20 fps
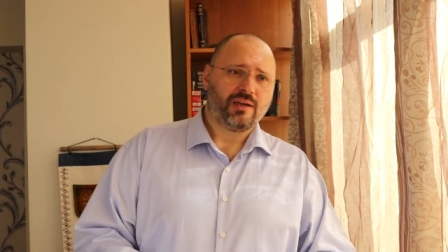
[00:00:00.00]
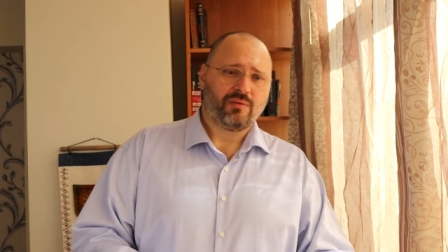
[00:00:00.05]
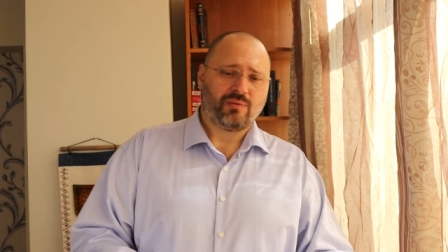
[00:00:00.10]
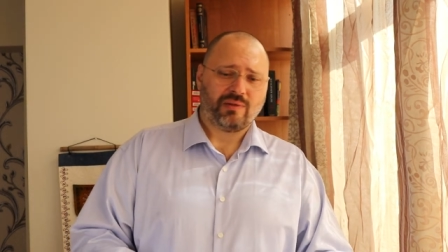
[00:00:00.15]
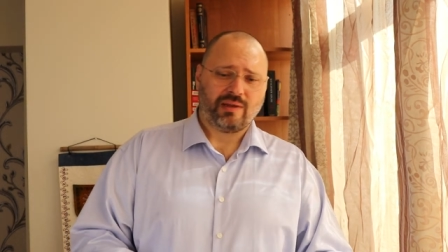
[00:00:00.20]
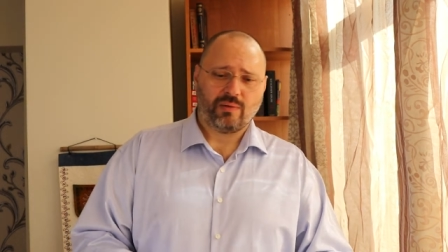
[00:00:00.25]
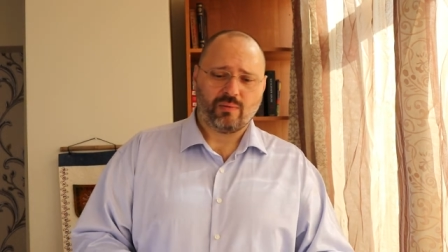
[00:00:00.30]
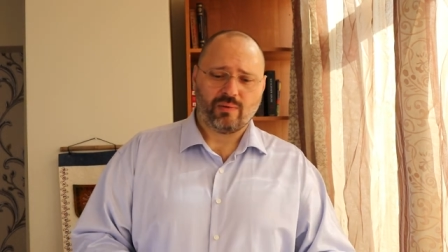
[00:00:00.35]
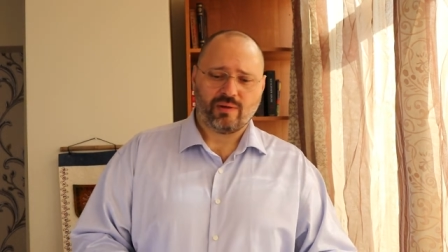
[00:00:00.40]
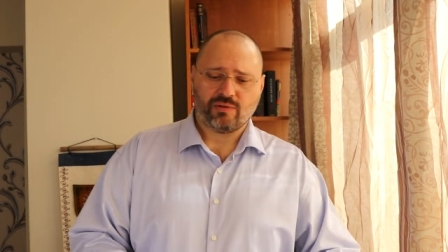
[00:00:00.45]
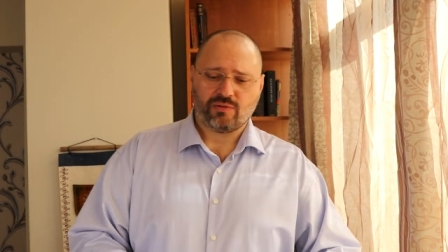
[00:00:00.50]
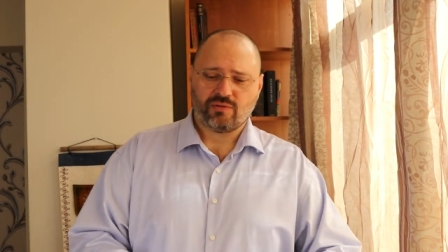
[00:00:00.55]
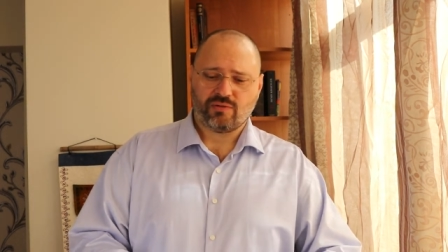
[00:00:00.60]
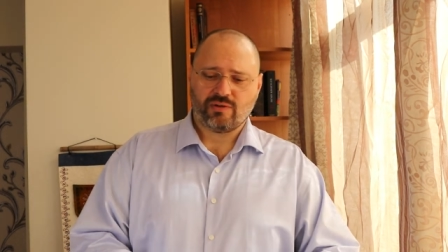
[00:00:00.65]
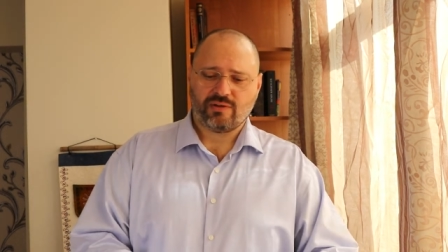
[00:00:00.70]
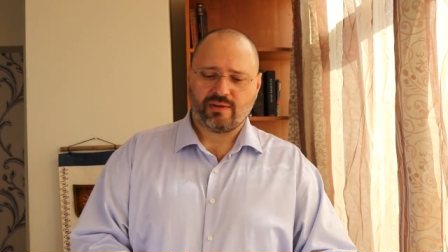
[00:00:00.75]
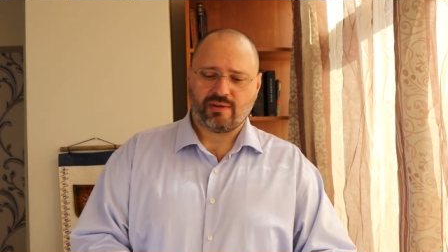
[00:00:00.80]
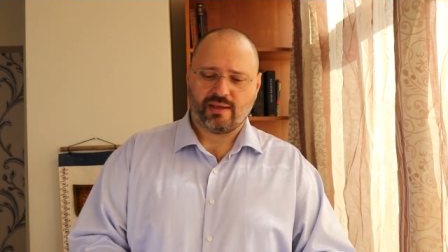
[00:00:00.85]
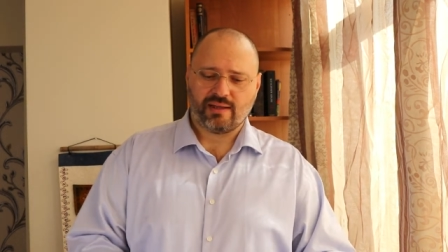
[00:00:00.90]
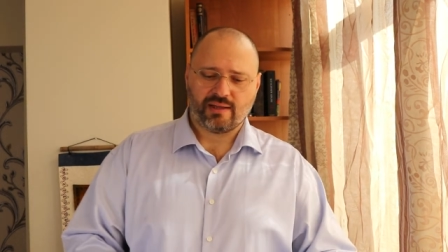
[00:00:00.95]
if they want to
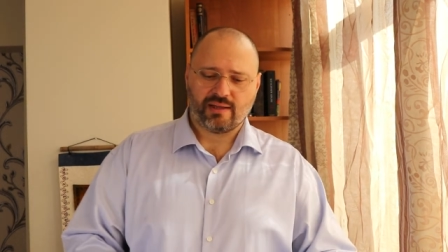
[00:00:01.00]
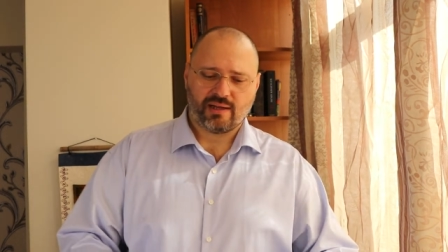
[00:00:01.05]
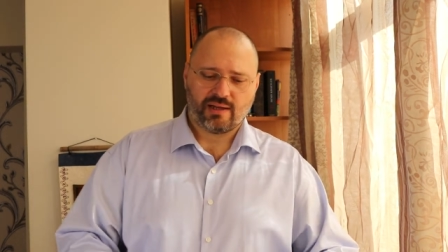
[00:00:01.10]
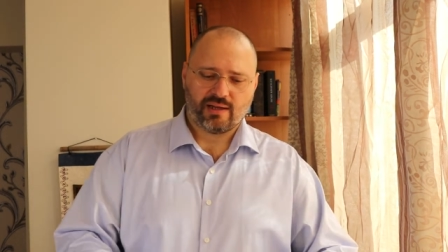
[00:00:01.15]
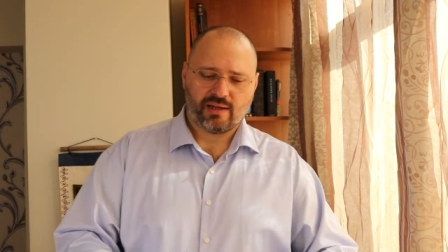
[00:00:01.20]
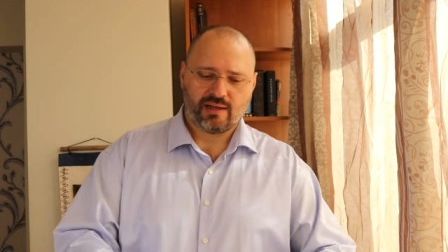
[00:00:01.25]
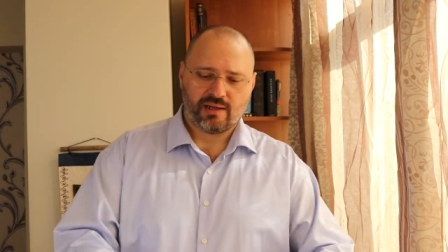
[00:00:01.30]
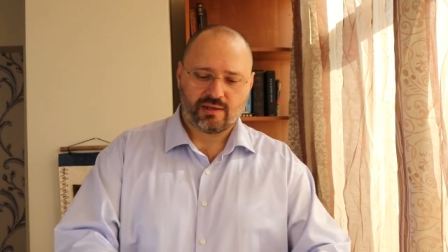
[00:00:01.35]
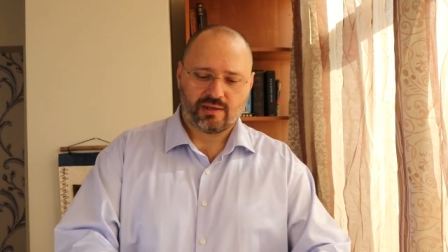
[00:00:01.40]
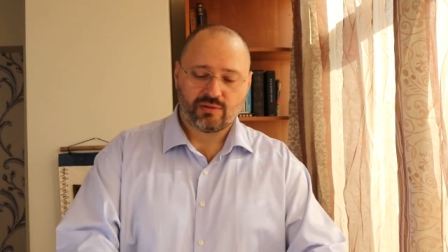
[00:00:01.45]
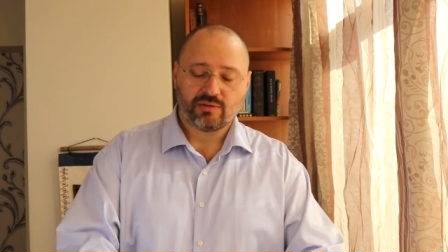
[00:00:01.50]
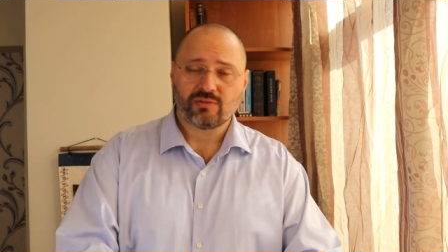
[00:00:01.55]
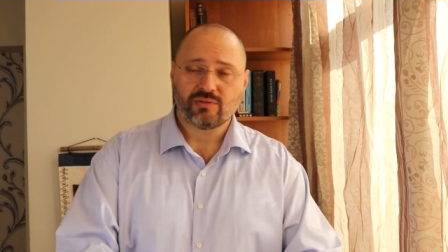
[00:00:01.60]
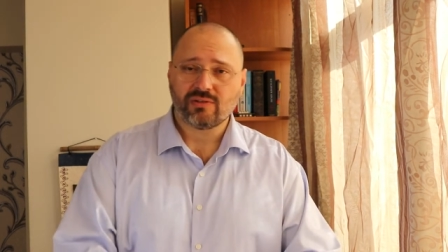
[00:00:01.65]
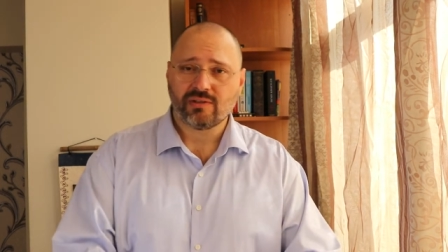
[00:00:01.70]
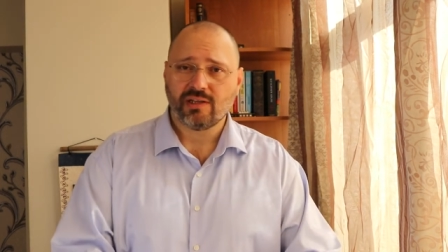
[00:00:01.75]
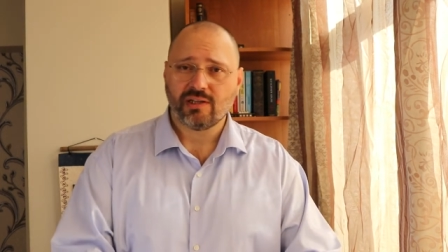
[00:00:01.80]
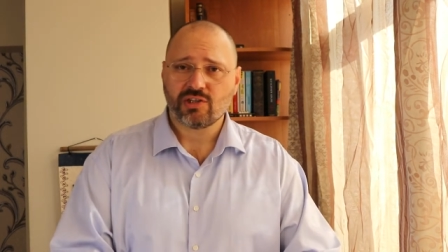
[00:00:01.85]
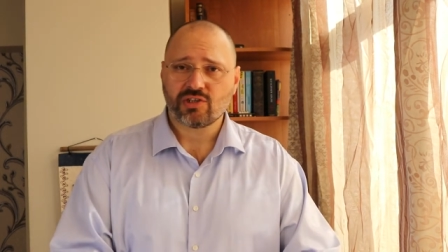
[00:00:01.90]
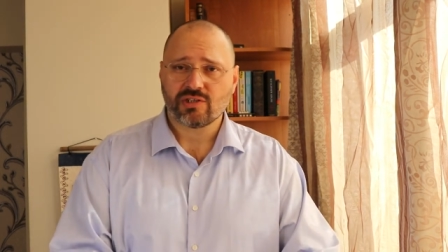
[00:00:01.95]
retain uh,
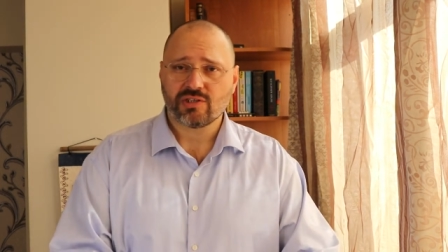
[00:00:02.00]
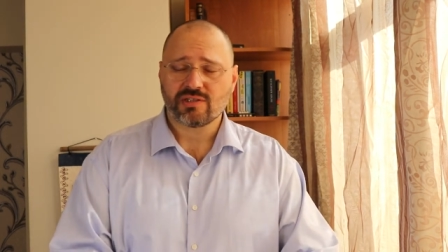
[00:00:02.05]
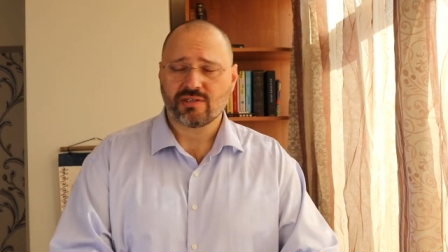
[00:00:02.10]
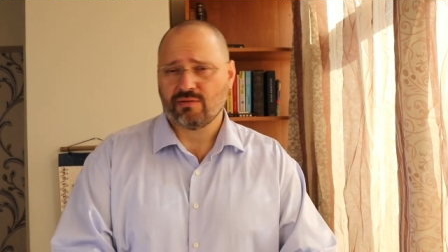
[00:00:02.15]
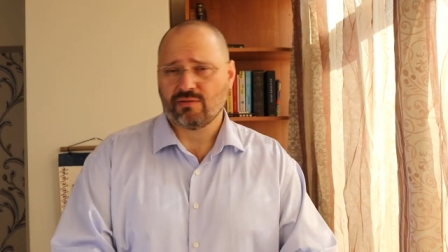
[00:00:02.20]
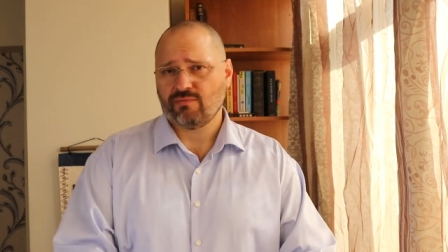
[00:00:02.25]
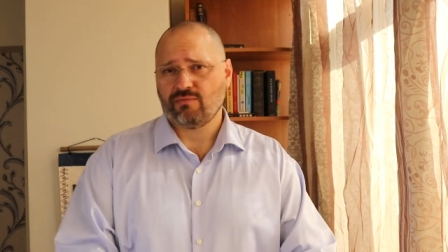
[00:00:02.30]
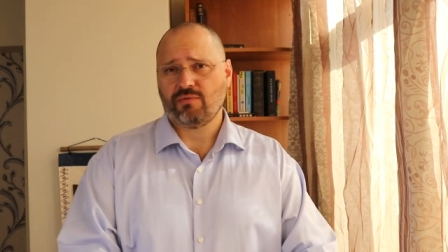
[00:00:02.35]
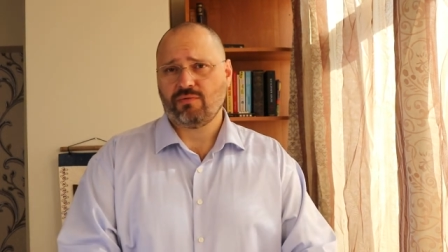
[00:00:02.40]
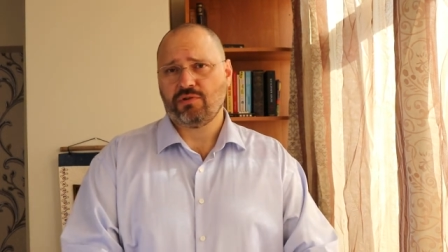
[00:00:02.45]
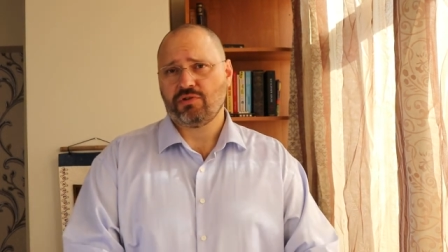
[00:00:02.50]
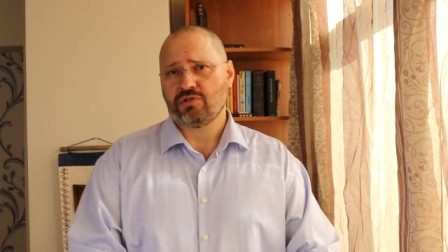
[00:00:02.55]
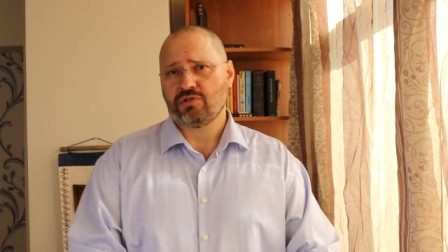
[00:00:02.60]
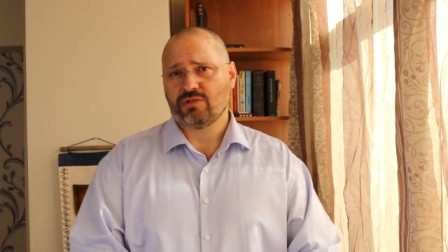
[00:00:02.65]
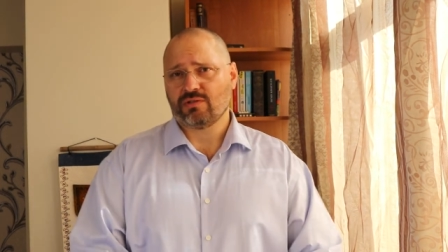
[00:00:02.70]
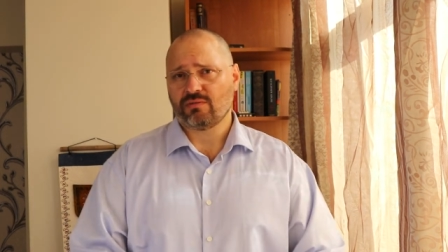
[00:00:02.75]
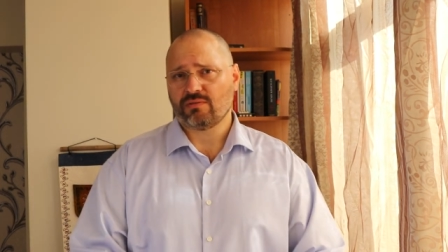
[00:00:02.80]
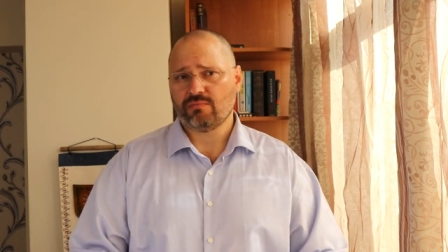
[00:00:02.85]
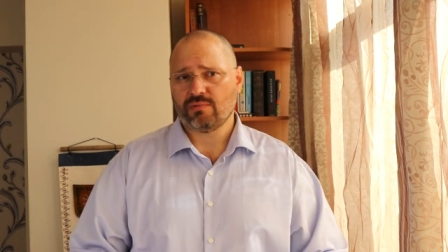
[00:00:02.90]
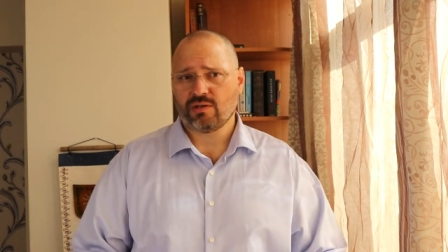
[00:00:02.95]
good relations in future,